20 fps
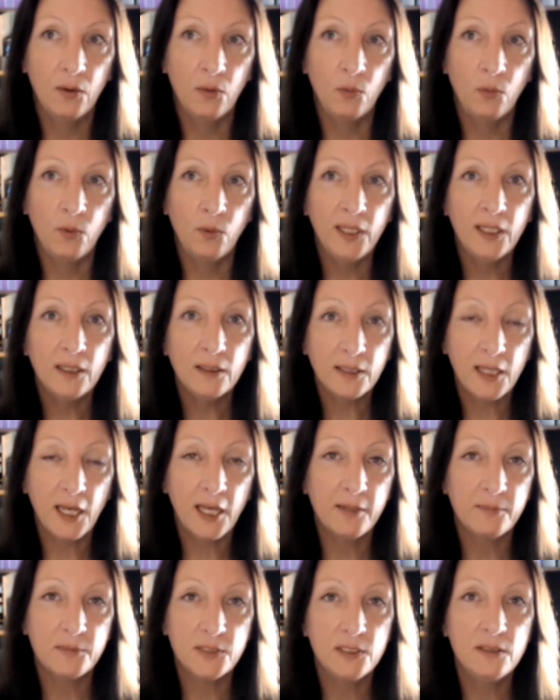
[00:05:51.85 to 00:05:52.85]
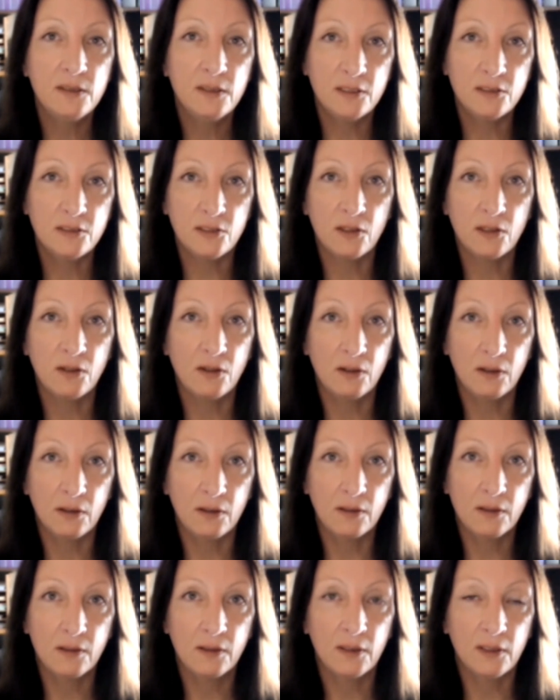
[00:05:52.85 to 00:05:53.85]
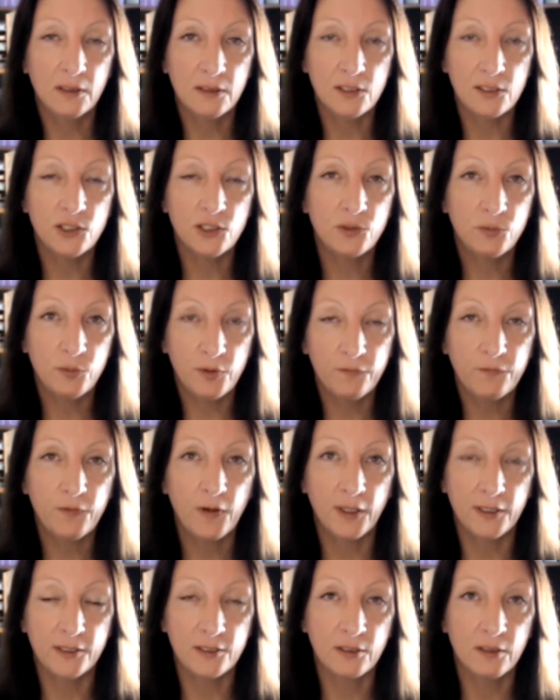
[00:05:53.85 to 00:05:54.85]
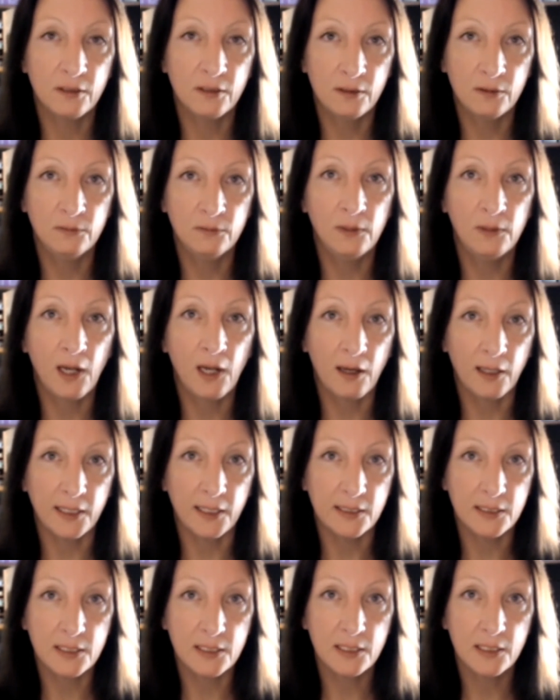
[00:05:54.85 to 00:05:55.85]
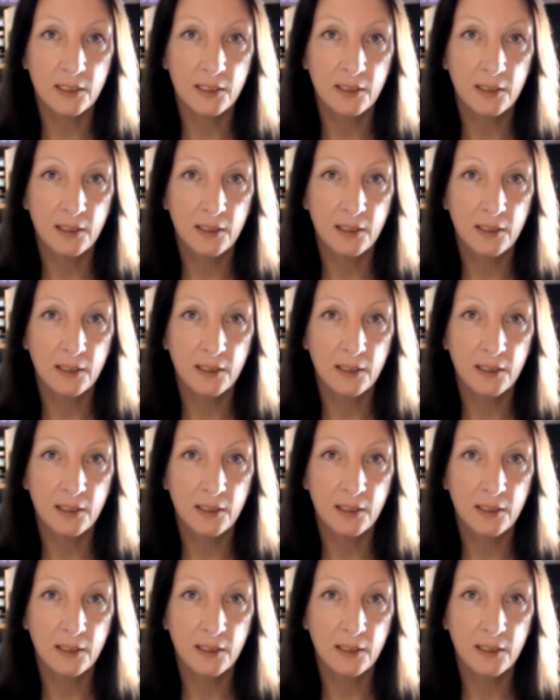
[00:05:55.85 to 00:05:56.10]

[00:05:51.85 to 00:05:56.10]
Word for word: we are kept in the dark until we find our own light.